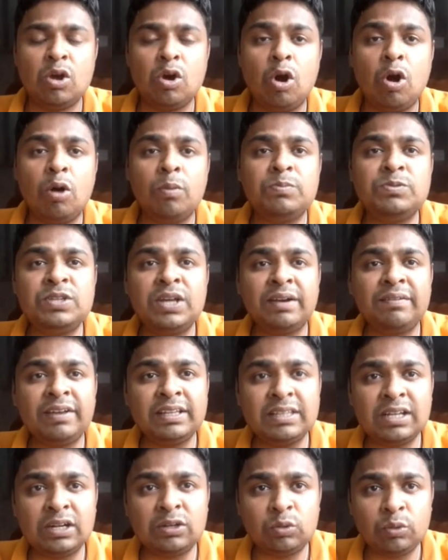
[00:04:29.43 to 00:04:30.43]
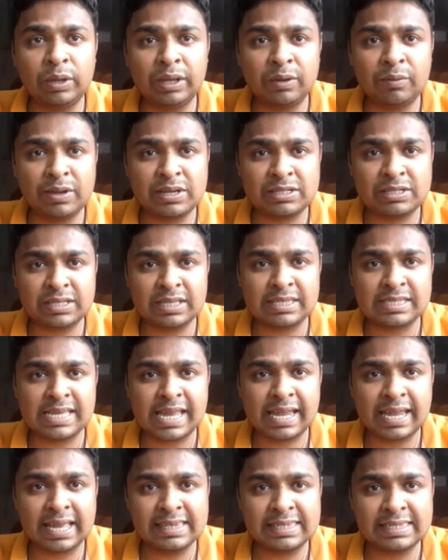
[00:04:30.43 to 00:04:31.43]
Observing the two equations, I
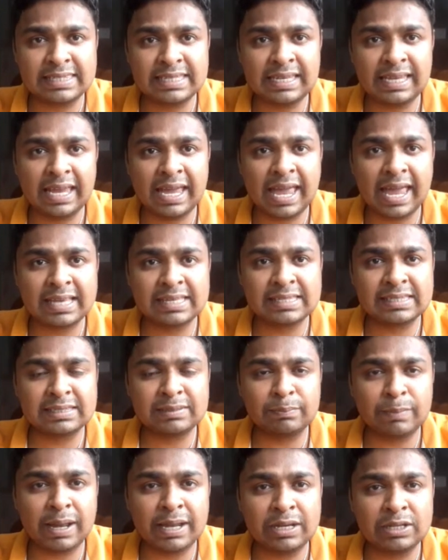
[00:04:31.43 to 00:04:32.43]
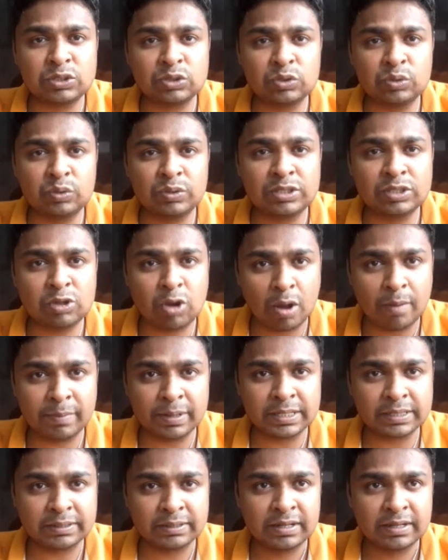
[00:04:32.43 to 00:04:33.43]
can see x minus 2 is common.